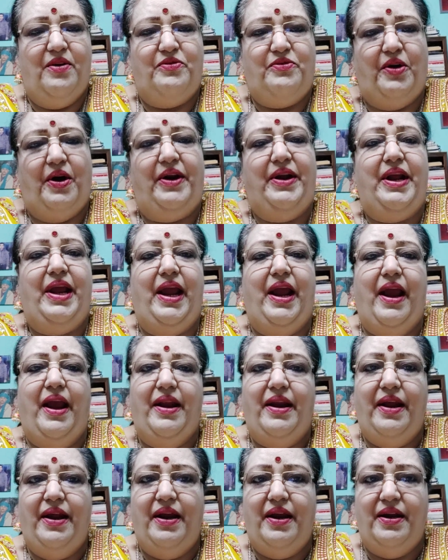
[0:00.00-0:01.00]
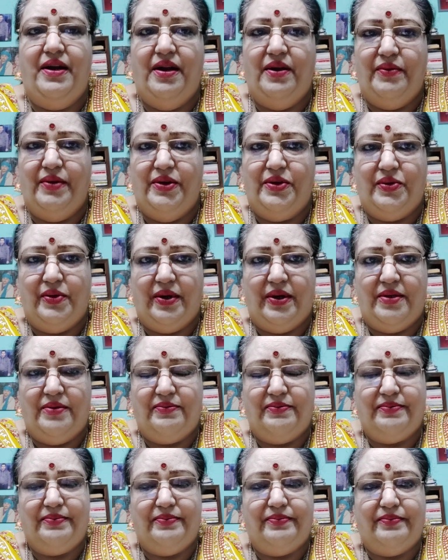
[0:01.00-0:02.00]
for any individual,
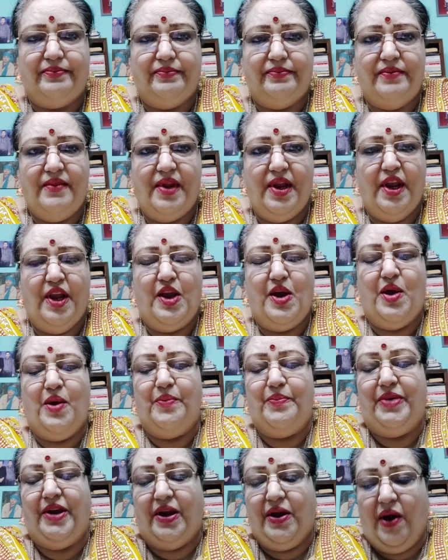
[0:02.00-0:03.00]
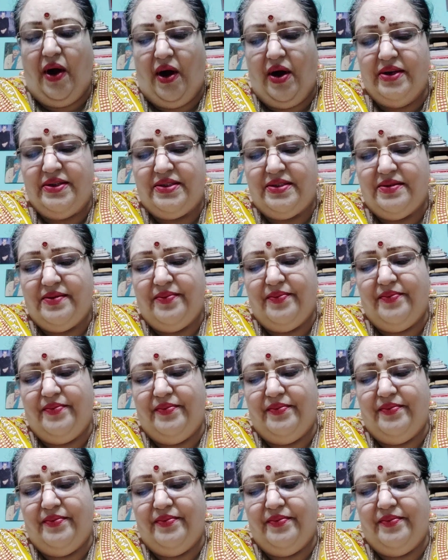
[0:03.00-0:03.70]
because